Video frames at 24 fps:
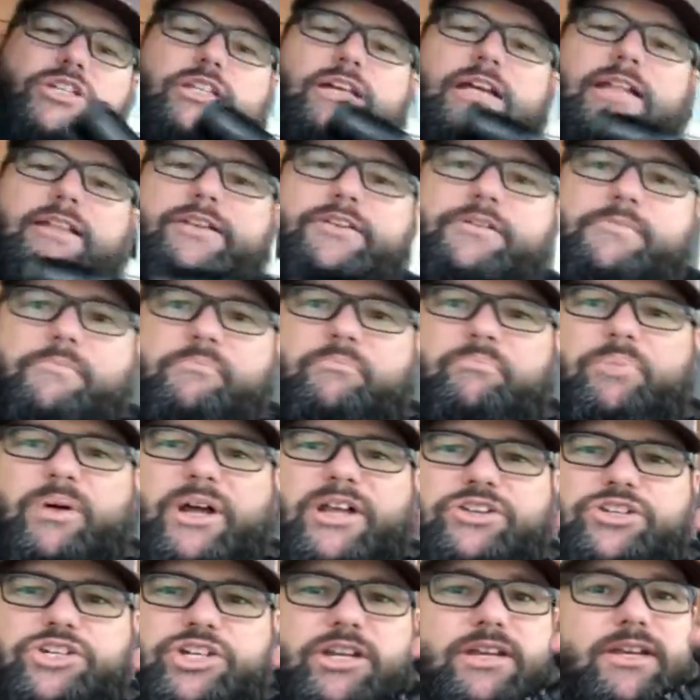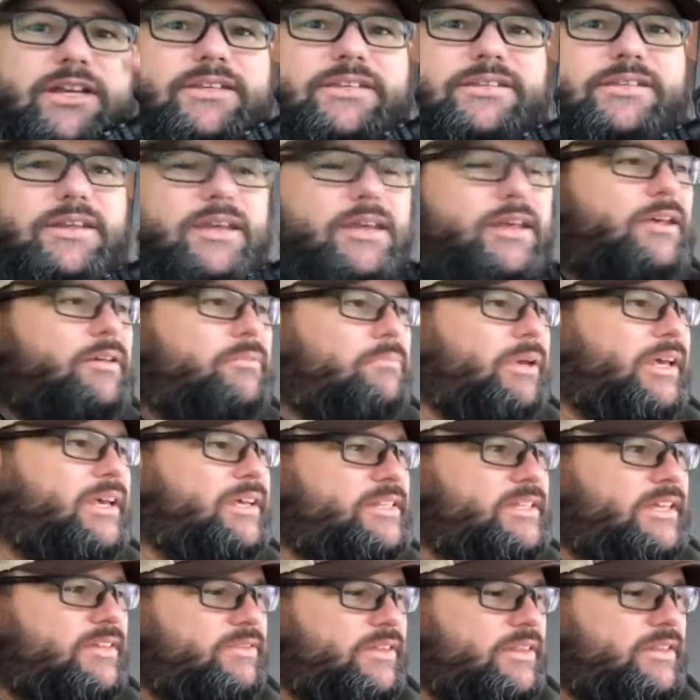you that little bunginess.
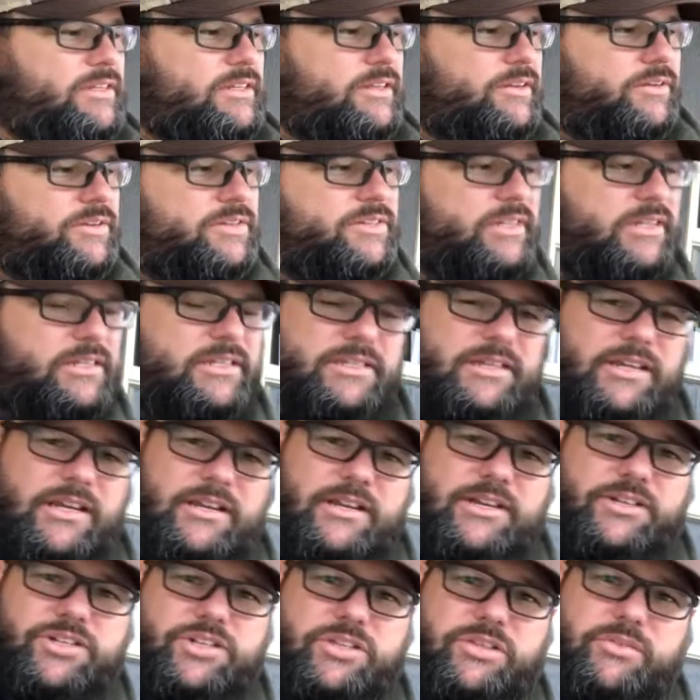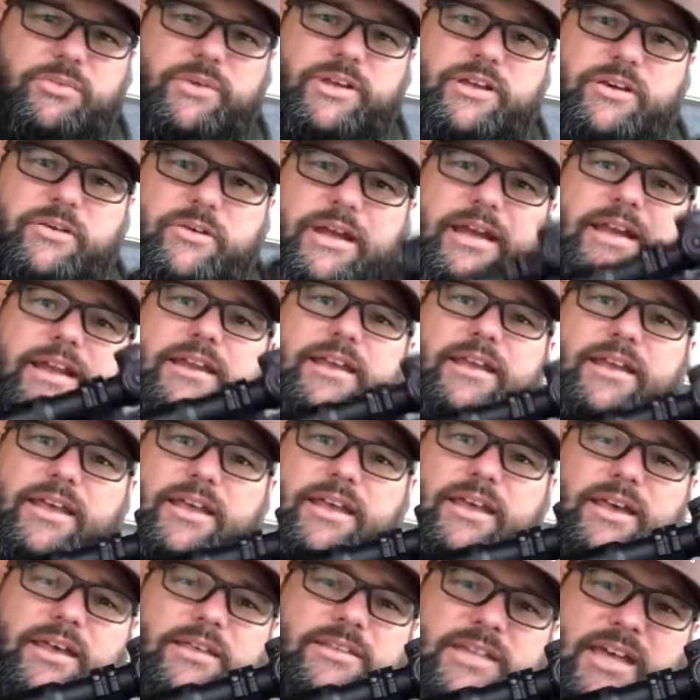Because even this little 16-inch 308
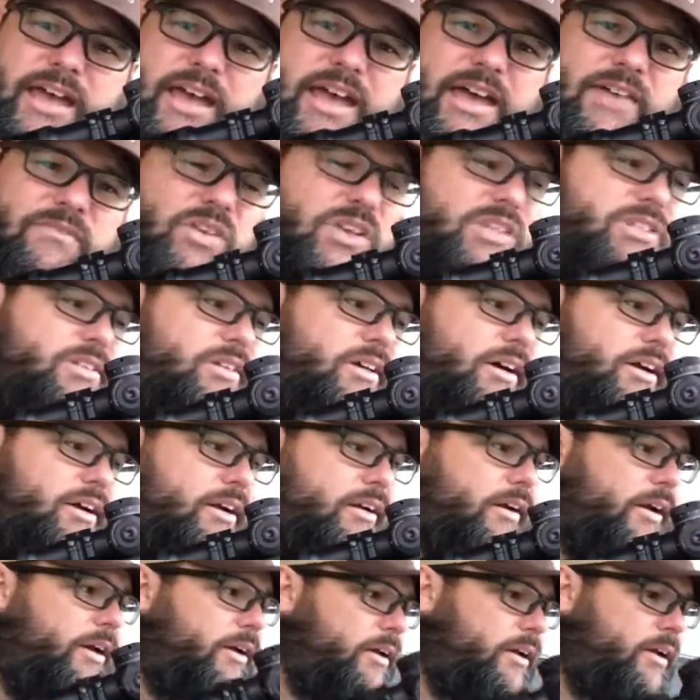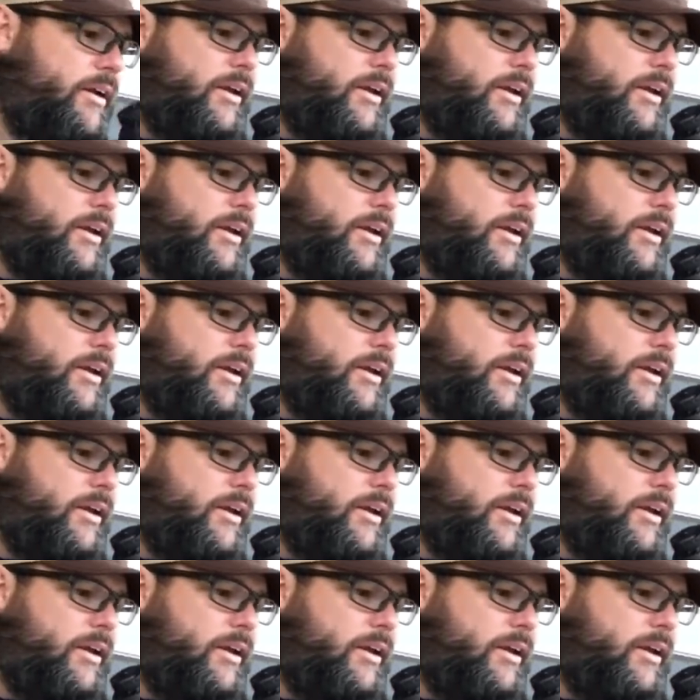is a heavy sucker.